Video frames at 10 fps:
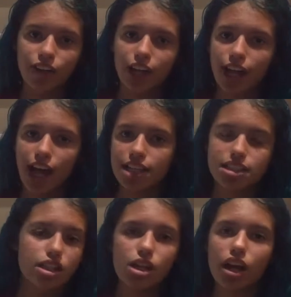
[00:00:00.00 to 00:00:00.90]
of hair
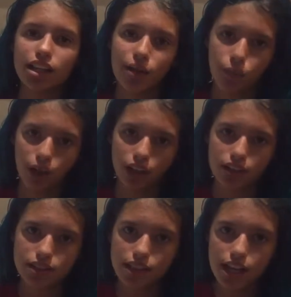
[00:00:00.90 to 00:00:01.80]
dyes, none of them
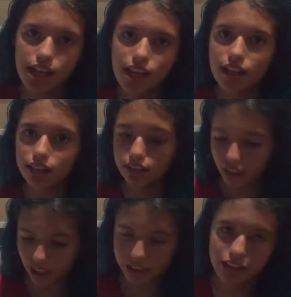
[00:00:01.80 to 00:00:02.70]
worked.
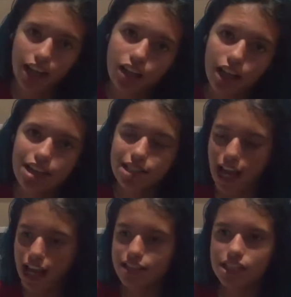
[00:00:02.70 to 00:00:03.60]
The hair dyes
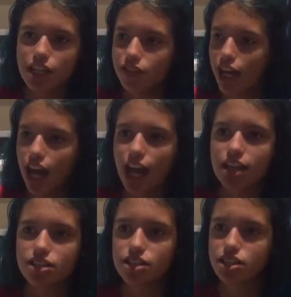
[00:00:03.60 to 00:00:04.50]
at
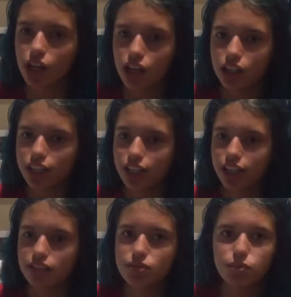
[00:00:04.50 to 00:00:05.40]
CVS,
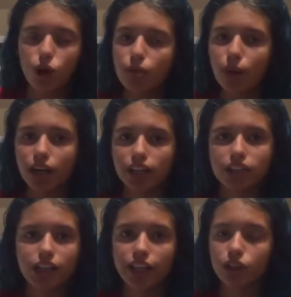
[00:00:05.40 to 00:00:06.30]
Target,
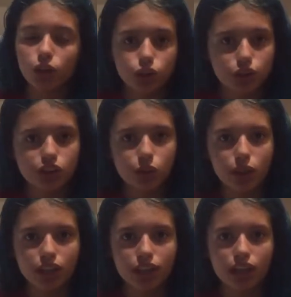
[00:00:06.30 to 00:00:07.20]
Walmart, in your grocery
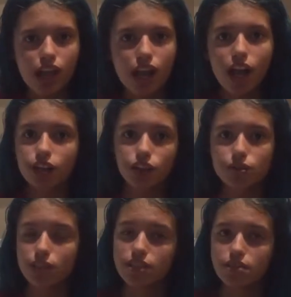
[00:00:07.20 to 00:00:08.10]
store, those
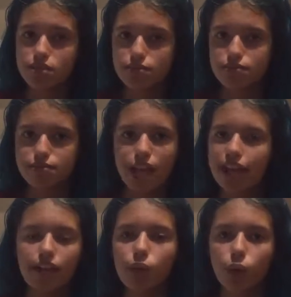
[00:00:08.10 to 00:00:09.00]
ones, they
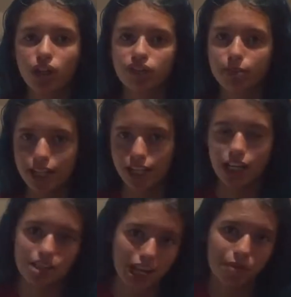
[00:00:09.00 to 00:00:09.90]
didn't work for me
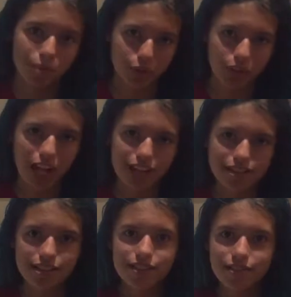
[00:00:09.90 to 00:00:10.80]
because I'm a
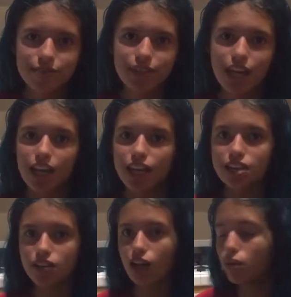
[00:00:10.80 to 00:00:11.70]
brunette.
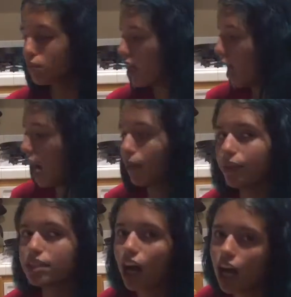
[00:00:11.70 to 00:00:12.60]
So I
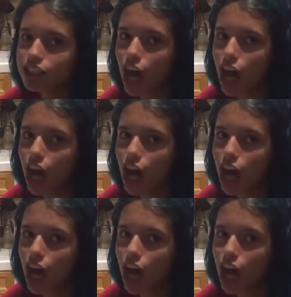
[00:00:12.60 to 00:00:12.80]
went to Hot